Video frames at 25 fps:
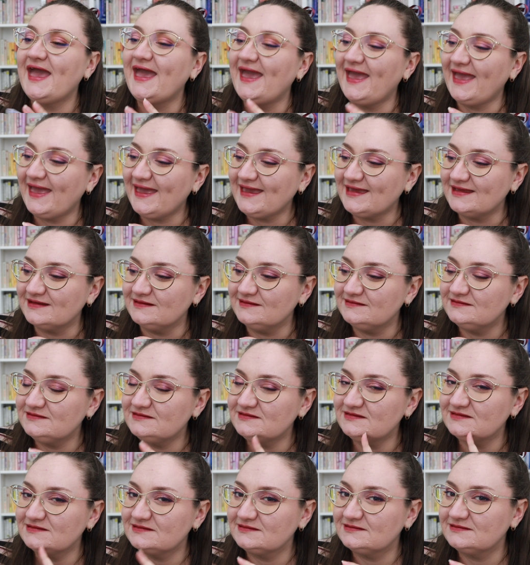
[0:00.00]

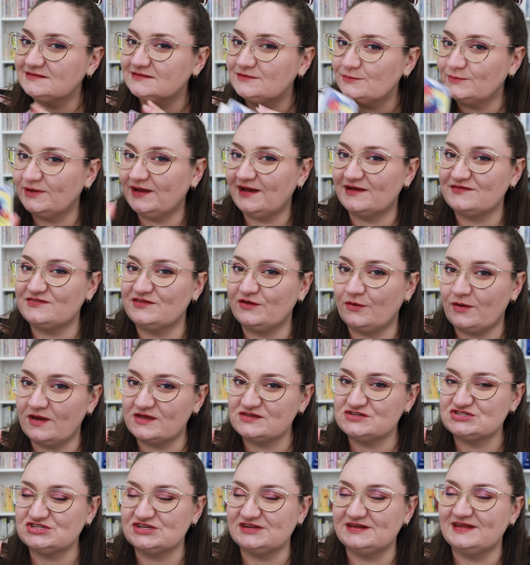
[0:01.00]
and we asked the
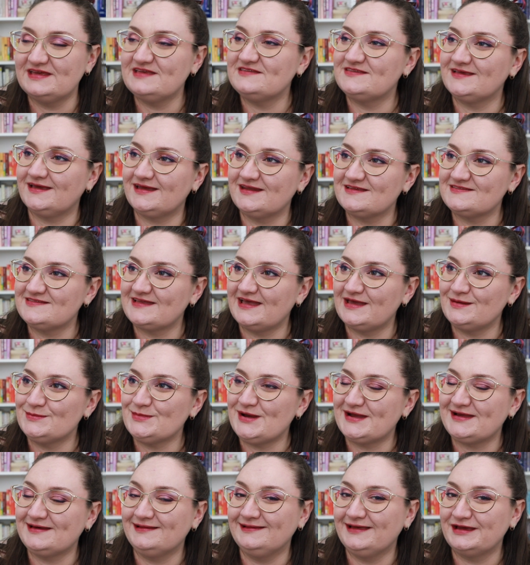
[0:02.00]
question, is it going to stay in
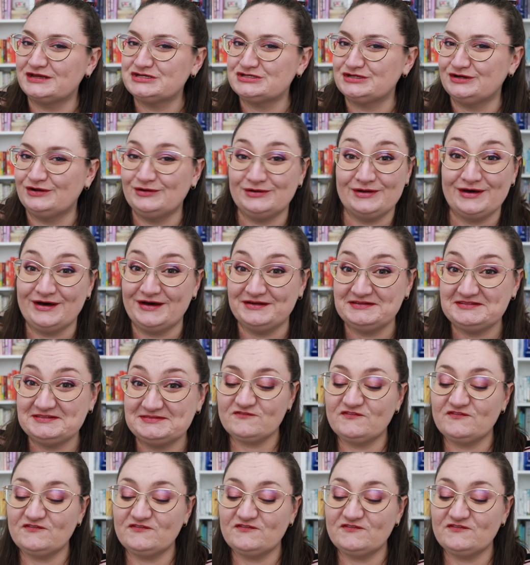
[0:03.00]
my collection or not?